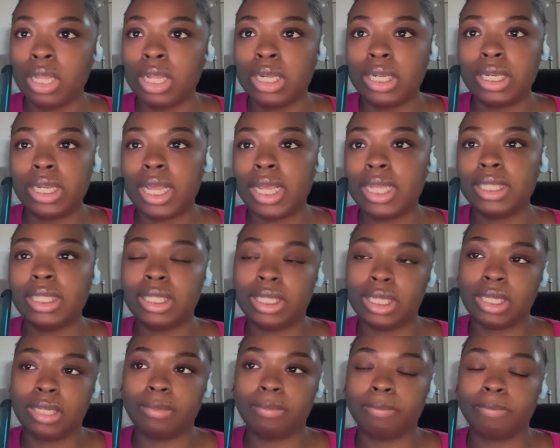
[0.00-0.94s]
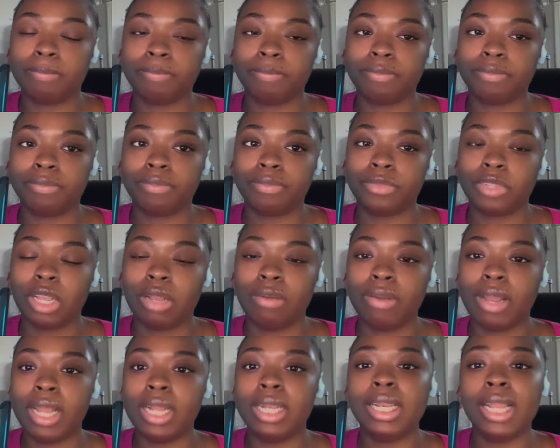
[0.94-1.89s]
That's it. All
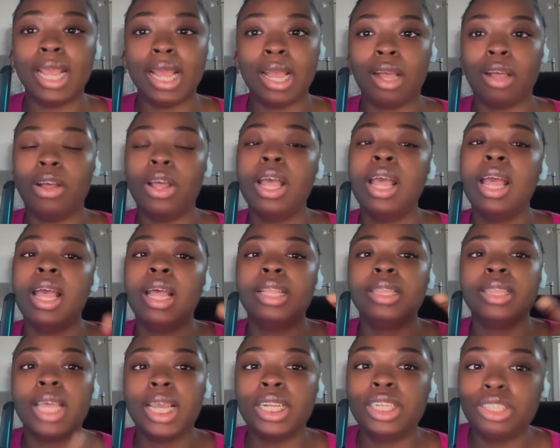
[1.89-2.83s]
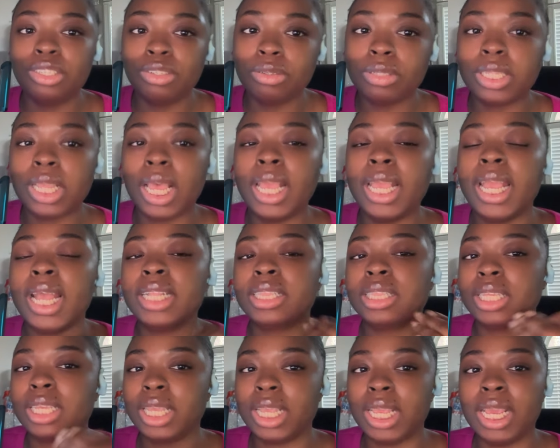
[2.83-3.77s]
right, now they do say
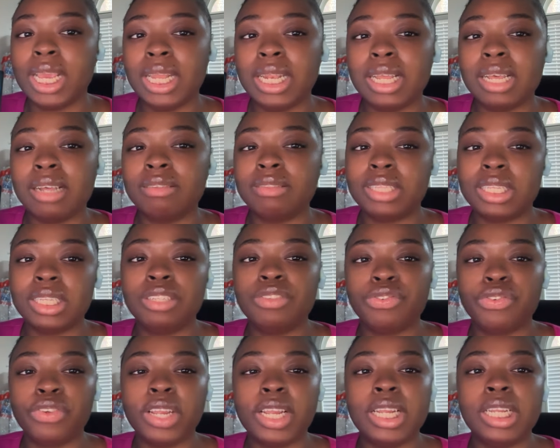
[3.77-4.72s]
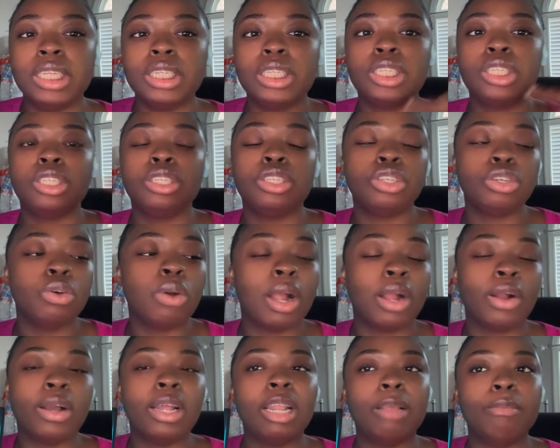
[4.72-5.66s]
at the end of this freeze, you
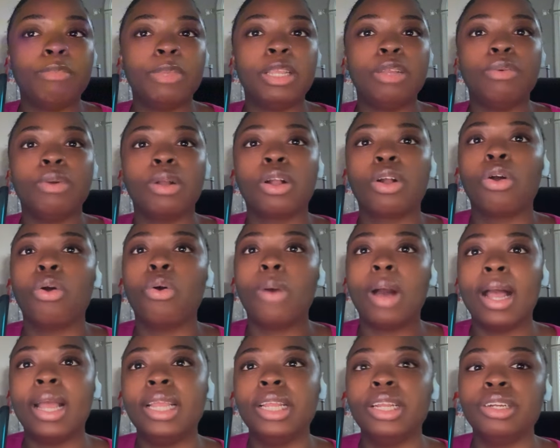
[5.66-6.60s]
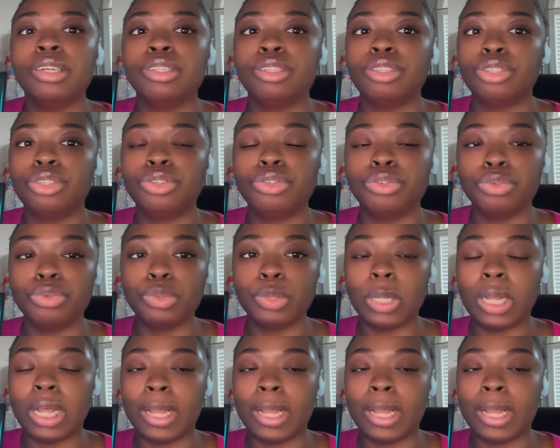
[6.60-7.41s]
are going to be required to,